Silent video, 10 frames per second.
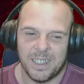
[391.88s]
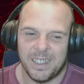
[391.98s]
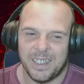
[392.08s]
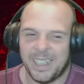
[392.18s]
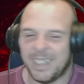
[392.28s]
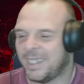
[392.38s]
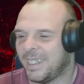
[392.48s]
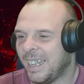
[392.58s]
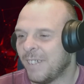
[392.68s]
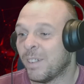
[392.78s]

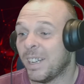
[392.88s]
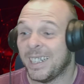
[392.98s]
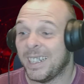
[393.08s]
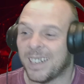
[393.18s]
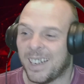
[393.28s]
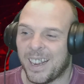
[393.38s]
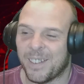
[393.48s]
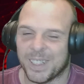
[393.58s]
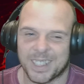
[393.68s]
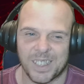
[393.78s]
is
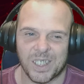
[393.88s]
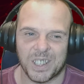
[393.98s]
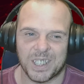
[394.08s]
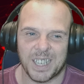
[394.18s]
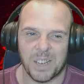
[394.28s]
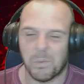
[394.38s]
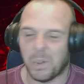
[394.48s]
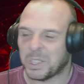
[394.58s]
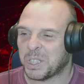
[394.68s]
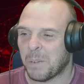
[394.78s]
hilarious, and I could sit and
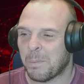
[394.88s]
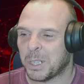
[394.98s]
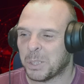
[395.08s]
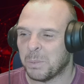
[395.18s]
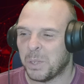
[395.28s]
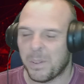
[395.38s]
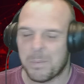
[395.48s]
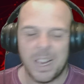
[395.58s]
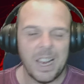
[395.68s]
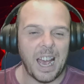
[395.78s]
watch so much more of him.
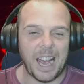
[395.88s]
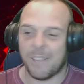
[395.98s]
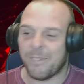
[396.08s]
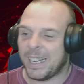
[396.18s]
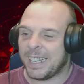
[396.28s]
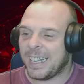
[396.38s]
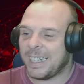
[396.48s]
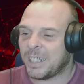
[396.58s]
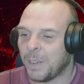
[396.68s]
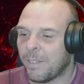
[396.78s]
And I really need
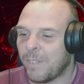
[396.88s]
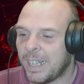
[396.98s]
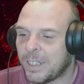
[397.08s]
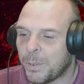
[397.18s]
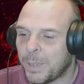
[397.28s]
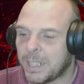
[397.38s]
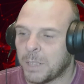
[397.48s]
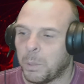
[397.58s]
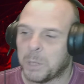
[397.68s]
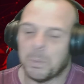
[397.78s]
to. I really do need to
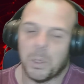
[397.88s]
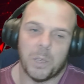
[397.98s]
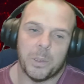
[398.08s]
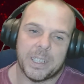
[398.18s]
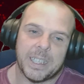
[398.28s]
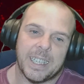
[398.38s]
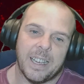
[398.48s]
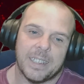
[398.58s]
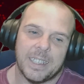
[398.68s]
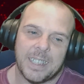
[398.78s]
watch more Louis C.K.
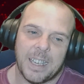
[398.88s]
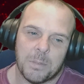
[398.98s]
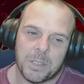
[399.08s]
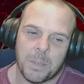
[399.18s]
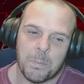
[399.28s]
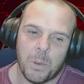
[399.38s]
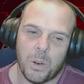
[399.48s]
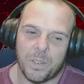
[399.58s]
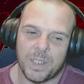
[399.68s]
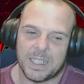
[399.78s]
I need to get some more
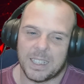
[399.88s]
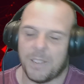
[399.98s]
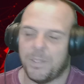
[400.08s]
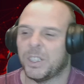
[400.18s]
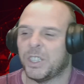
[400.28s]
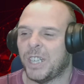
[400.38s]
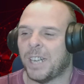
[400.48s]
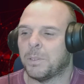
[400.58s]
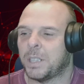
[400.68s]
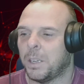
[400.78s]
of his stuff on the
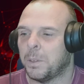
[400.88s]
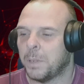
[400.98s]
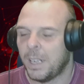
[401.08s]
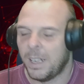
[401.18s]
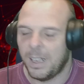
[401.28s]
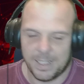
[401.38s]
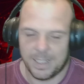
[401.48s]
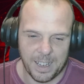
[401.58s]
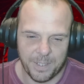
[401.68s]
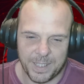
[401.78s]
channel. So,
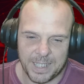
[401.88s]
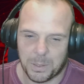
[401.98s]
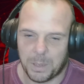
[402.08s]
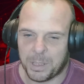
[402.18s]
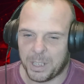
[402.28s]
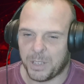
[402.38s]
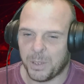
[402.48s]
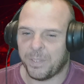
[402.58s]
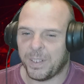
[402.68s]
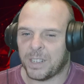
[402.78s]
yeah, I think that's what I'm going to do.
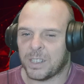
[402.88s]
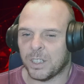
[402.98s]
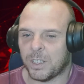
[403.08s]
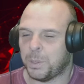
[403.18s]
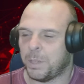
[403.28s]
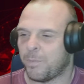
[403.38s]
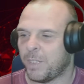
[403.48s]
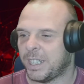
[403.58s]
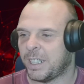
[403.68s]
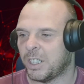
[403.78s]
I think I'm going to do some
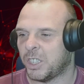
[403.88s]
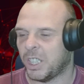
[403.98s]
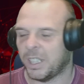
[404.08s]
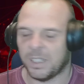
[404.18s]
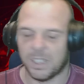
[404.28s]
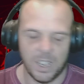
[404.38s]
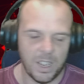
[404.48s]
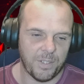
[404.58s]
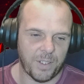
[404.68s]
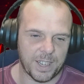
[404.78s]
research and
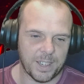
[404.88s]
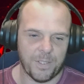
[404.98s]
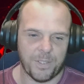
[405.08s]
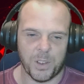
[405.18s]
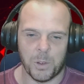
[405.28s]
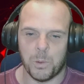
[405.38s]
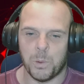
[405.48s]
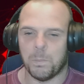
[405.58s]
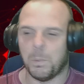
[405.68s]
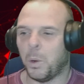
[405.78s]
find a few
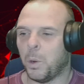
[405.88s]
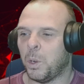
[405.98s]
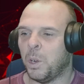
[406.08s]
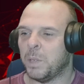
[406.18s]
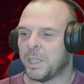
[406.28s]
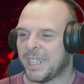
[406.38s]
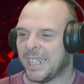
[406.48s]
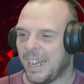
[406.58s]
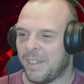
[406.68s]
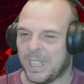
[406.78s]
more Louis
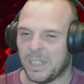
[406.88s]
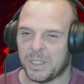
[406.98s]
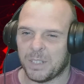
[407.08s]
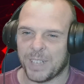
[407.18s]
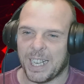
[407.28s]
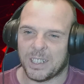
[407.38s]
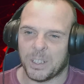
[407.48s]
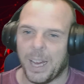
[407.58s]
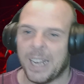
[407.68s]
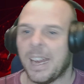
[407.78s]
C.K. videos to react
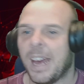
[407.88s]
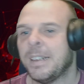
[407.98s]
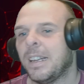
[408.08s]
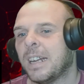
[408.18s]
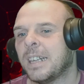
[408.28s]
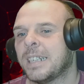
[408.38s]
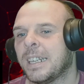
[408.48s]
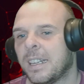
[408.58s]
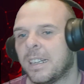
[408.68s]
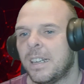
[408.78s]
to. And like I said,
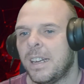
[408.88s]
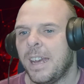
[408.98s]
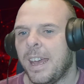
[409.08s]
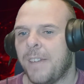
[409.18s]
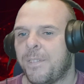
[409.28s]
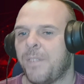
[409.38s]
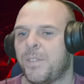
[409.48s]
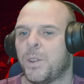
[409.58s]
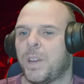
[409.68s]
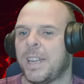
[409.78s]
that if
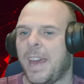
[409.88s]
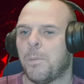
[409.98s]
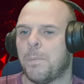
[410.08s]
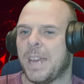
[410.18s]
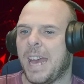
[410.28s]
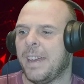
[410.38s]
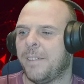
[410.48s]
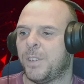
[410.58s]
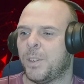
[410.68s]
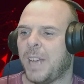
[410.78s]
you can help me out,
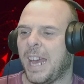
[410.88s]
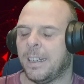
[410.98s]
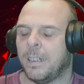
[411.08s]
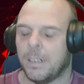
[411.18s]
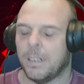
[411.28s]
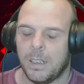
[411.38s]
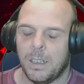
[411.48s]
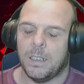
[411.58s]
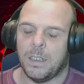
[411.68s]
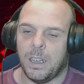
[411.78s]
if you can,
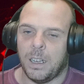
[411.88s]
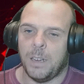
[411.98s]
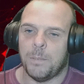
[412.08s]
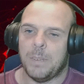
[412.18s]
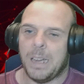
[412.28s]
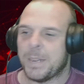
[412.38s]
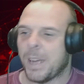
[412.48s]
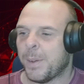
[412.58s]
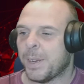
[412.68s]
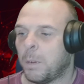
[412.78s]
let me
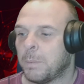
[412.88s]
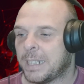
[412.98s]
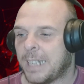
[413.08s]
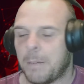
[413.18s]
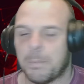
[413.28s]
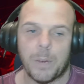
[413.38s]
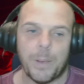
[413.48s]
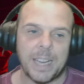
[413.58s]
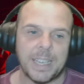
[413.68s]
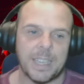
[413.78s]
know in the comments down below
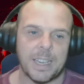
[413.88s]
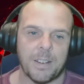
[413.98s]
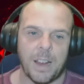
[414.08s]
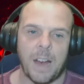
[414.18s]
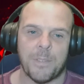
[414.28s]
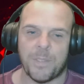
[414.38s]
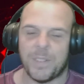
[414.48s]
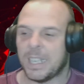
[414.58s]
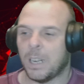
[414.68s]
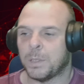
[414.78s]
any of the other
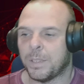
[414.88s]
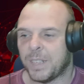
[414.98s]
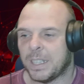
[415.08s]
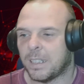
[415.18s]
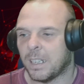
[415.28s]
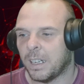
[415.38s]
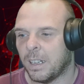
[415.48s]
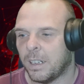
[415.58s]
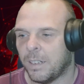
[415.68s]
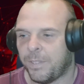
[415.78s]
videos of his that
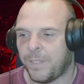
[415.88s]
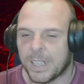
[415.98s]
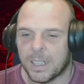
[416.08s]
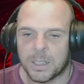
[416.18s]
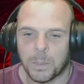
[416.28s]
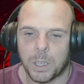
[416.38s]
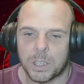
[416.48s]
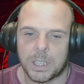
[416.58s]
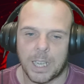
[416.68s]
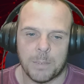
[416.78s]
are funnier to
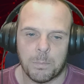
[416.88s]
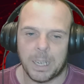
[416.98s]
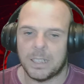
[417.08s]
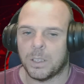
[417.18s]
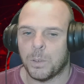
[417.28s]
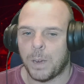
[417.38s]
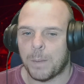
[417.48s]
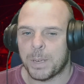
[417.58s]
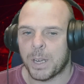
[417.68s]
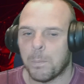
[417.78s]
watch, then please do let
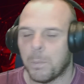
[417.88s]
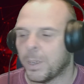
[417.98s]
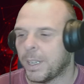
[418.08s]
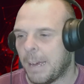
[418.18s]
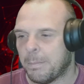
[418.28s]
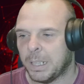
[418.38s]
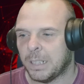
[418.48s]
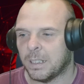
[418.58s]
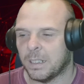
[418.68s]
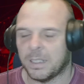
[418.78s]
me know. I'm more than happy
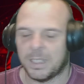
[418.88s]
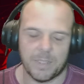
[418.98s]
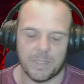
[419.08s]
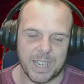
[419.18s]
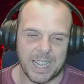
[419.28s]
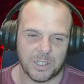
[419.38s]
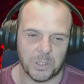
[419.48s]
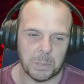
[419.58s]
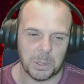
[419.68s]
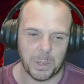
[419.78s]
to sit and react to
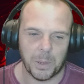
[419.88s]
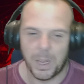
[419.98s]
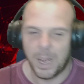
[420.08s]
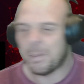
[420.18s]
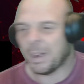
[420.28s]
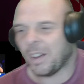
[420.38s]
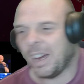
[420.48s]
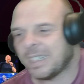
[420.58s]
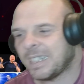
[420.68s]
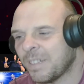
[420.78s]
them as well. But
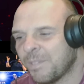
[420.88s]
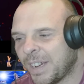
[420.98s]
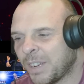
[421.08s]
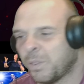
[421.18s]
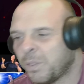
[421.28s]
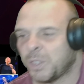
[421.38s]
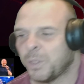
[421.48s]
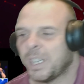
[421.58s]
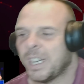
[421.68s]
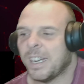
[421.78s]
guys, listen, thank you all for
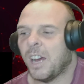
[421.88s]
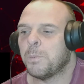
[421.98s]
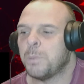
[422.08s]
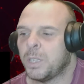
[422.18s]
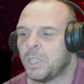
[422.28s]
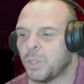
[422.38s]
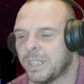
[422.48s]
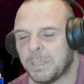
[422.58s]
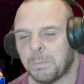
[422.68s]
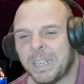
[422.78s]
tuning in. I hope you enjoyed
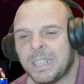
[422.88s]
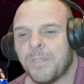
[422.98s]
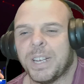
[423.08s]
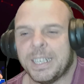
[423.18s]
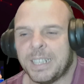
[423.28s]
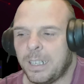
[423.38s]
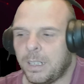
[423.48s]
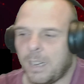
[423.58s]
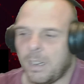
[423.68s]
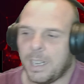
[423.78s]
this. Please don't forget to hit
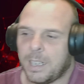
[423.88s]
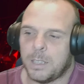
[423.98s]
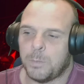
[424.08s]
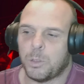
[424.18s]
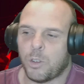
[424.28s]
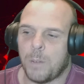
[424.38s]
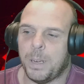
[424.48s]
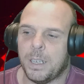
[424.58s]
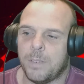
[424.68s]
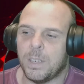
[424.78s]
that like and subscribe button. It really